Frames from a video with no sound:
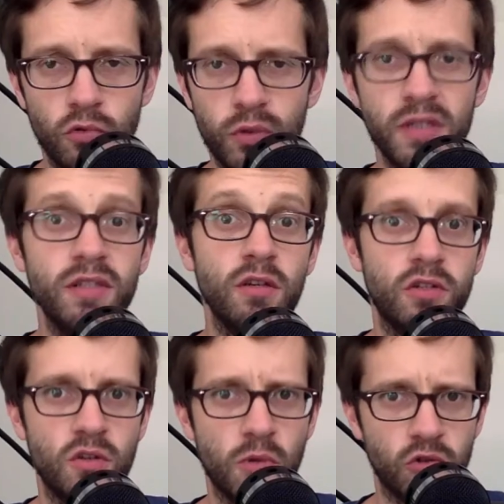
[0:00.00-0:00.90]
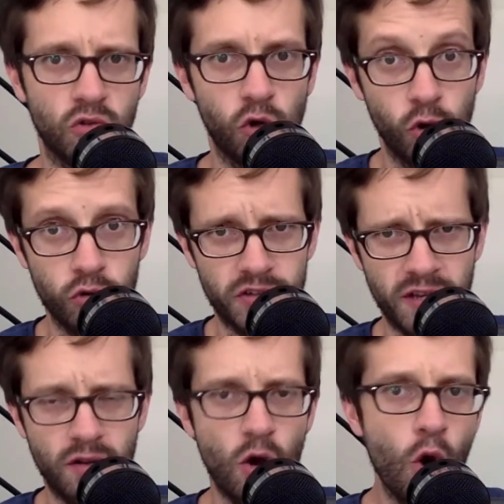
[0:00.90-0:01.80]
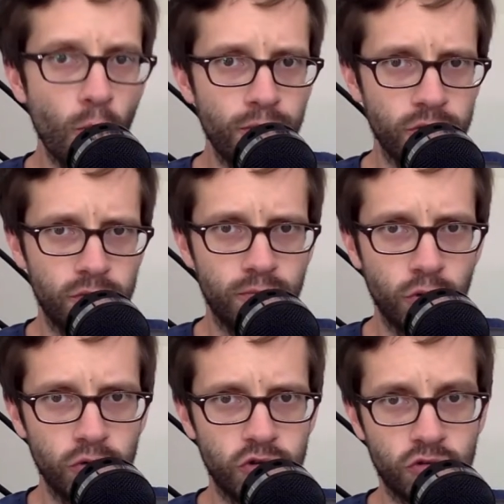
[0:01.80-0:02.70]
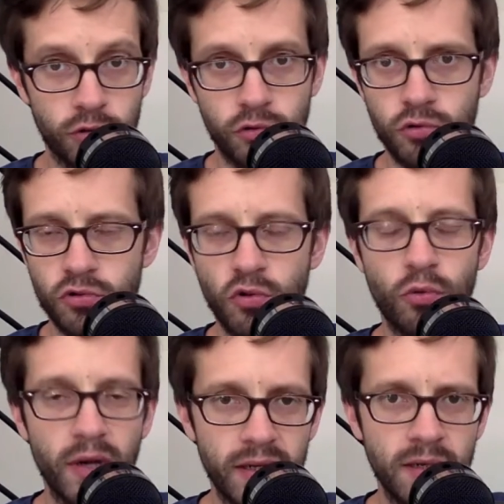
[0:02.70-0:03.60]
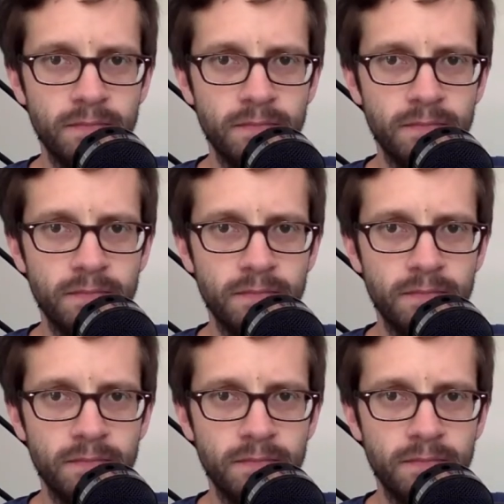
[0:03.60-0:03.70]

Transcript: We discussed about closed and open pawn structures already,